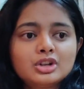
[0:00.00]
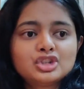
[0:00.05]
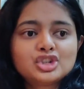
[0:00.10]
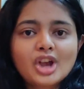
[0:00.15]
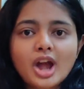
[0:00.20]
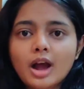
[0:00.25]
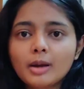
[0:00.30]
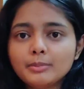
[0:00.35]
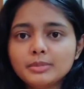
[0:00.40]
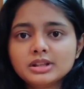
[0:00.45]

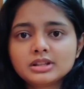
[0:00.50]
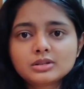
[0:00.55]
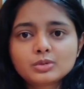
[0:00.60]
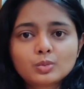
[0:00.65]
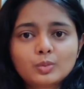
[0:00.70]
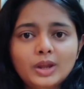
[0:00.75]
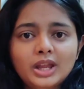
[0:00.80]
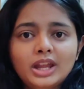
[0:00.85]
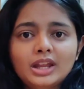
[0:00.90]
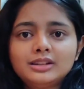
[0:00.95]
charm
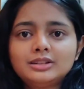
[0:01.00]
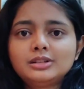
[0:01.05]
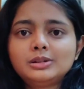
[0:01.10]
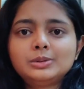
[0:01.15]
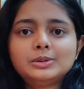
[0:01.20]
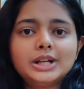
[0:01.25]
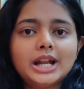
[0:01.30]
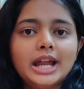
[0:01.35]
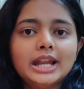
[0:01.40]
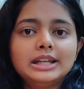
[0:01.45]
his way
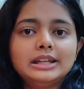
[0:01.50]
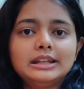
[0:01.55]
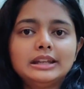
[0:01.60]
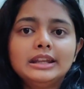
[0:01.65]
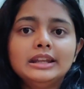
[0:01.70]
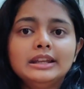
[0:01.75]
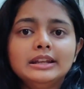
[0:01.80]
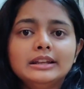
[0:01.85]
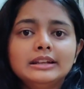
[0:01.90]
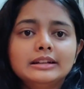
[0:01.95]
through
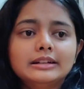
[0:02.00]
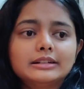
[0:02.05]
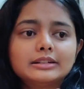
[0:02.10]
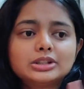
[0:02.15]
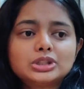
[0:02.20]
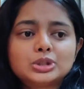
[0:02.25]
writing,